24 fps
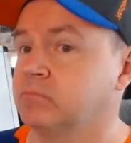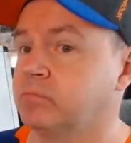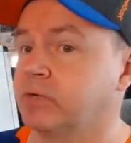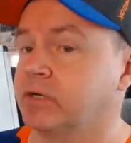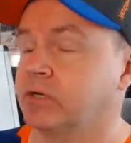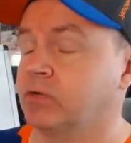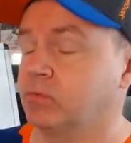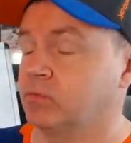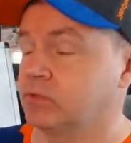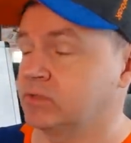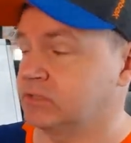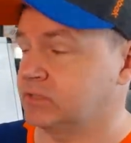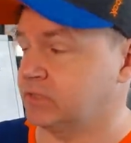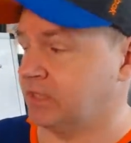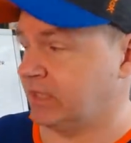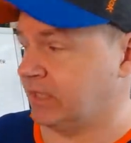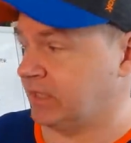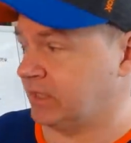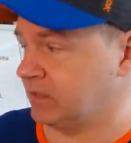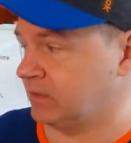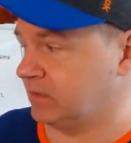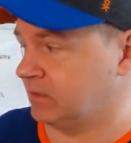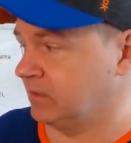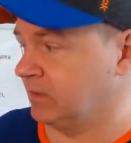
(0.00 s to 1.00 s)
But it was
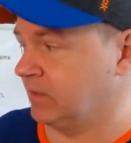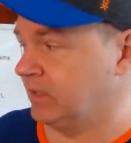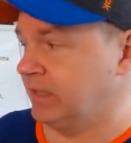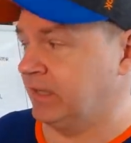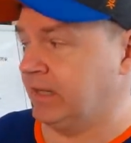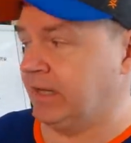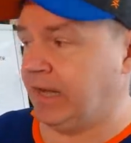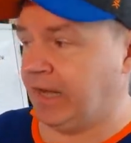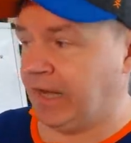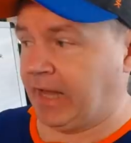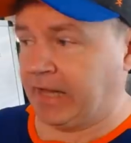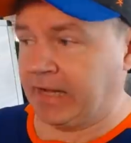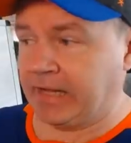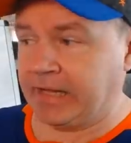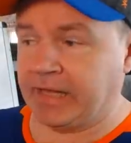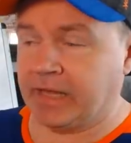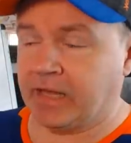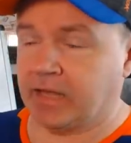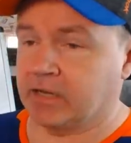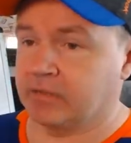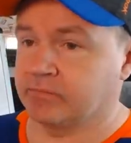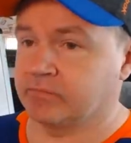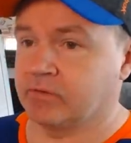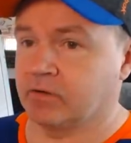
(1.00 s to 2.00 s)
in and
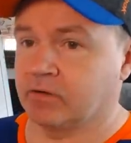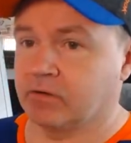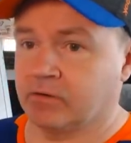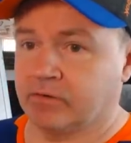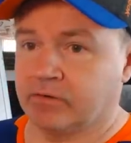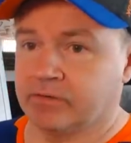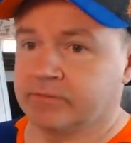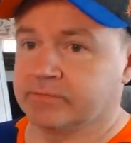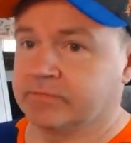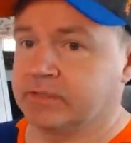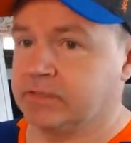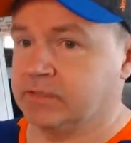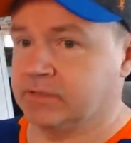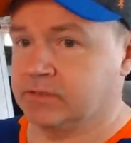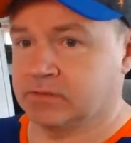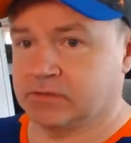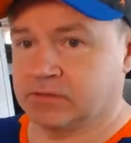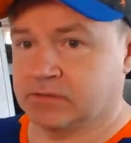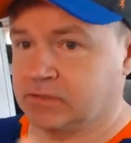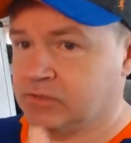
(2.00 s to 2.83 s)
again, I've got all of these,